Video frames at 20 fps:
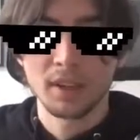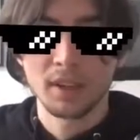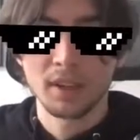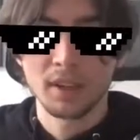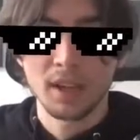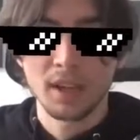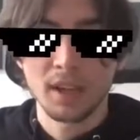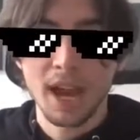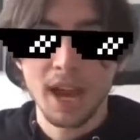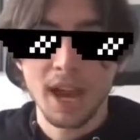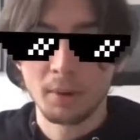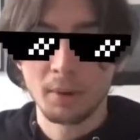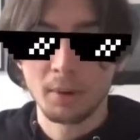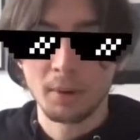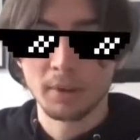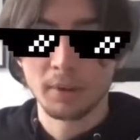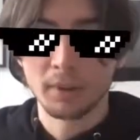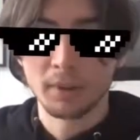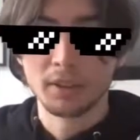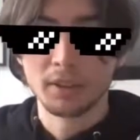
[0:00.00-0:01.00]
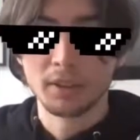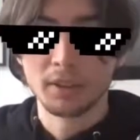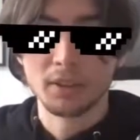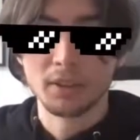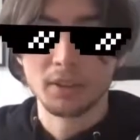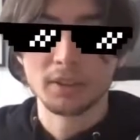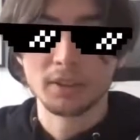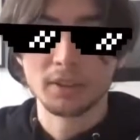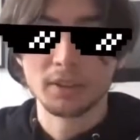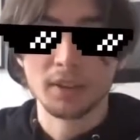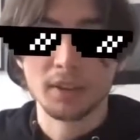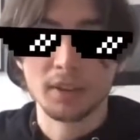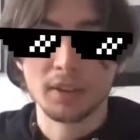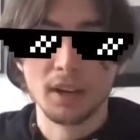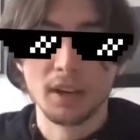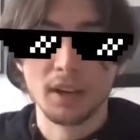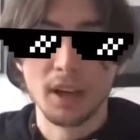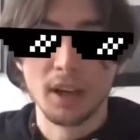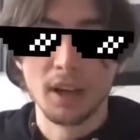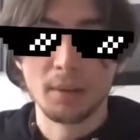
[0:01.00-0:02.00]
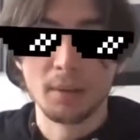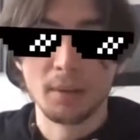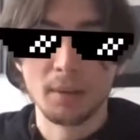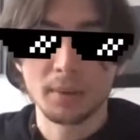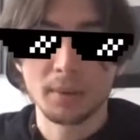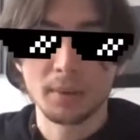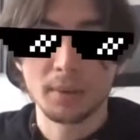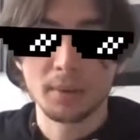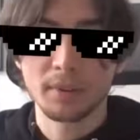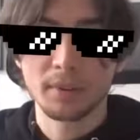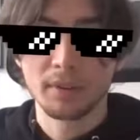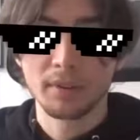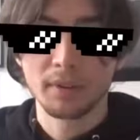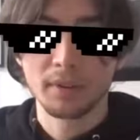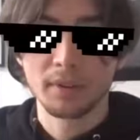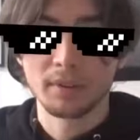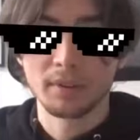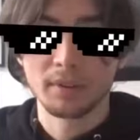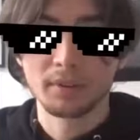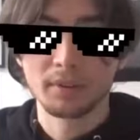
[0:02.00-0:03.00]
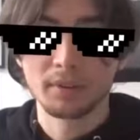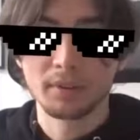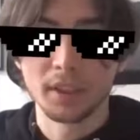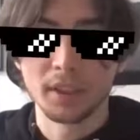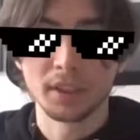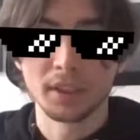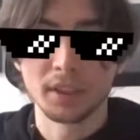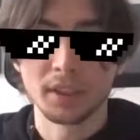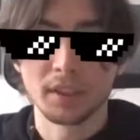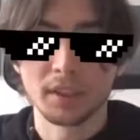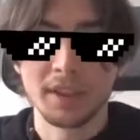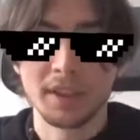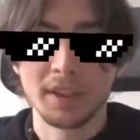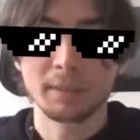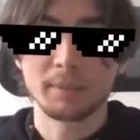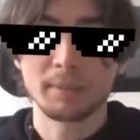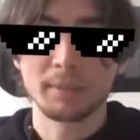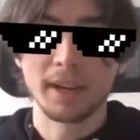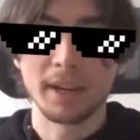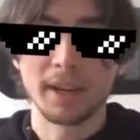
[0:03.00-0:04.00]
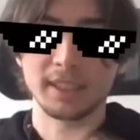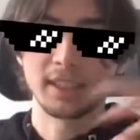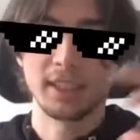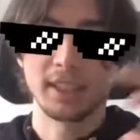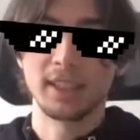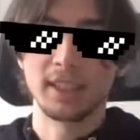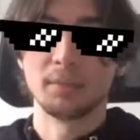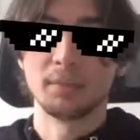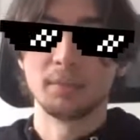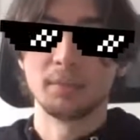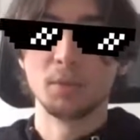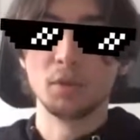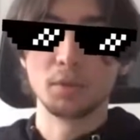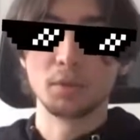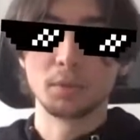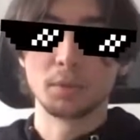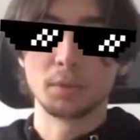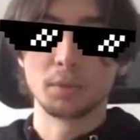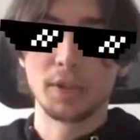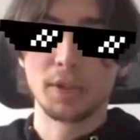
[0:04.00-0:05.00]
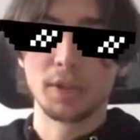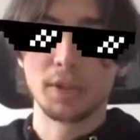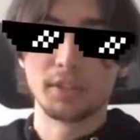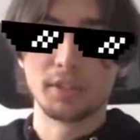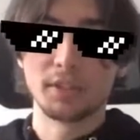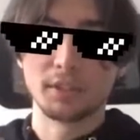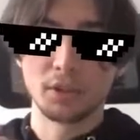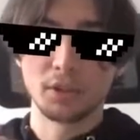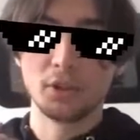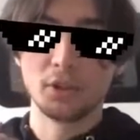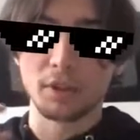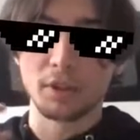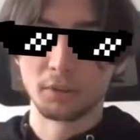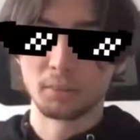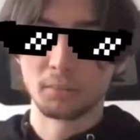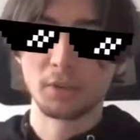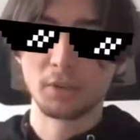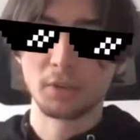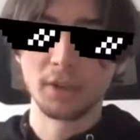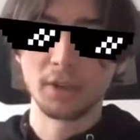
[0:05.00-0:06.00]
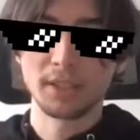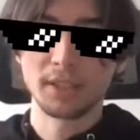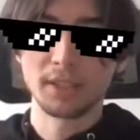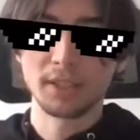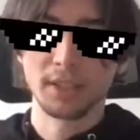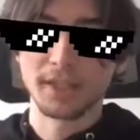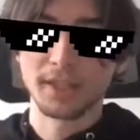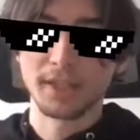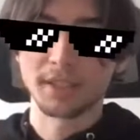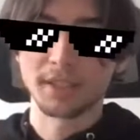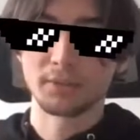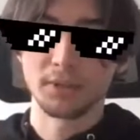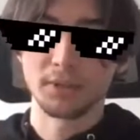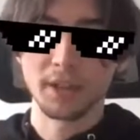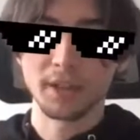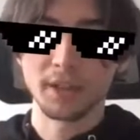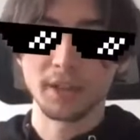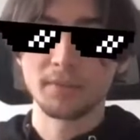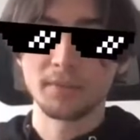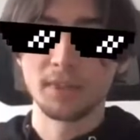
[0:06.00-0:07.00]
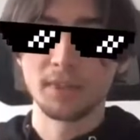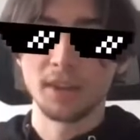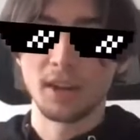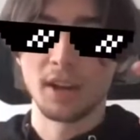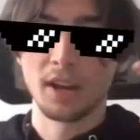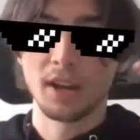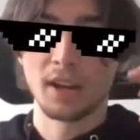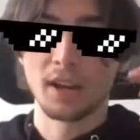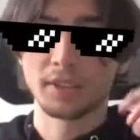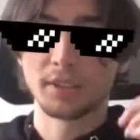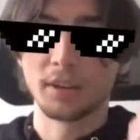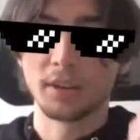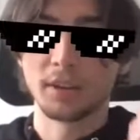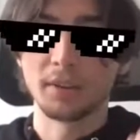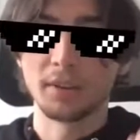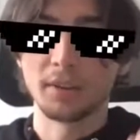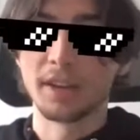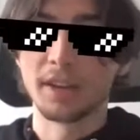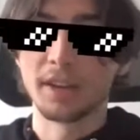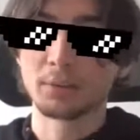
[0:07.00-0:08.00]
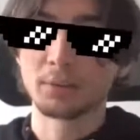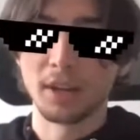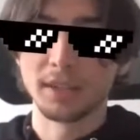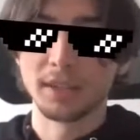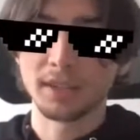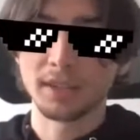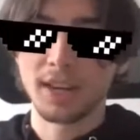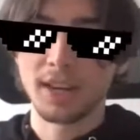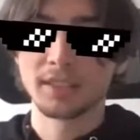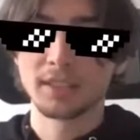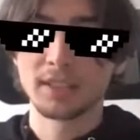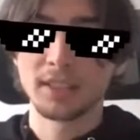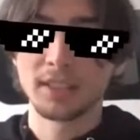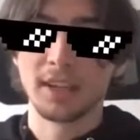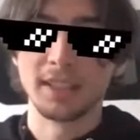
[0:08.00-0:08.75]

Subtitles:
and we want to use the Lerp function. And this basically moves between two different points in a vector 3. So an X, Y, and Z. It